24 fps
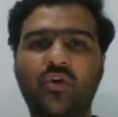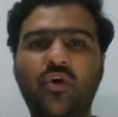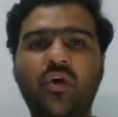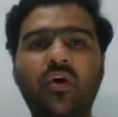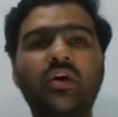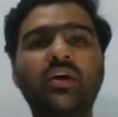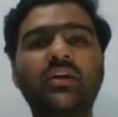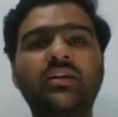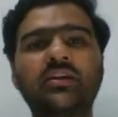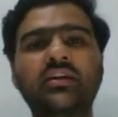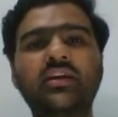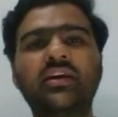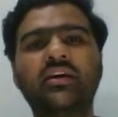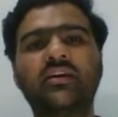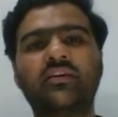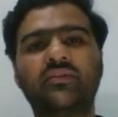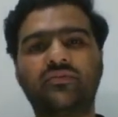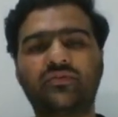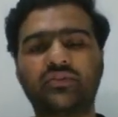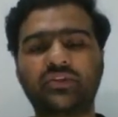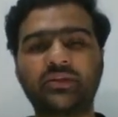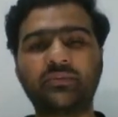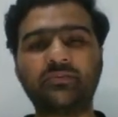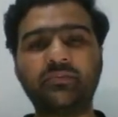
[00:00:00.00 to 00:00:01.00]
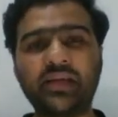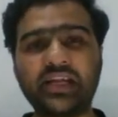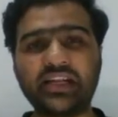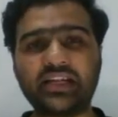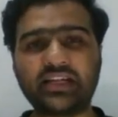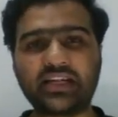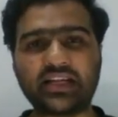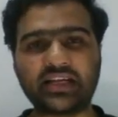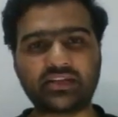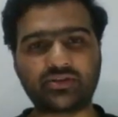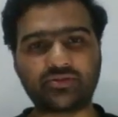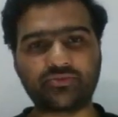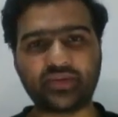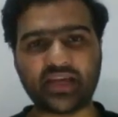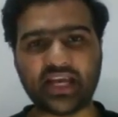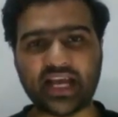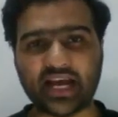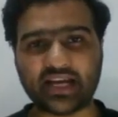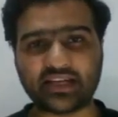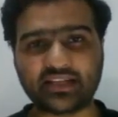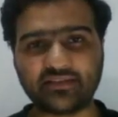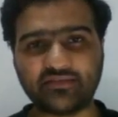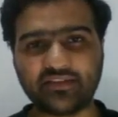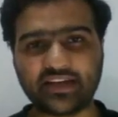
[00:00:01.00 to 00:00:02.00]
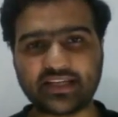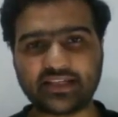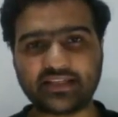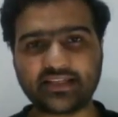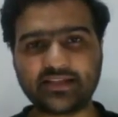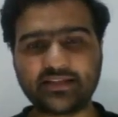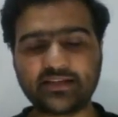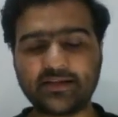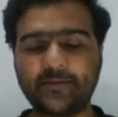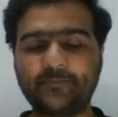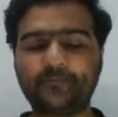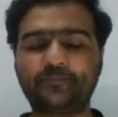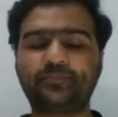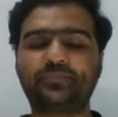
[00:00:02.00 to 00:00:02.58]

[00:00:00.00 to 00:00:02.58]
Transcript: on for the Meet link to be activated.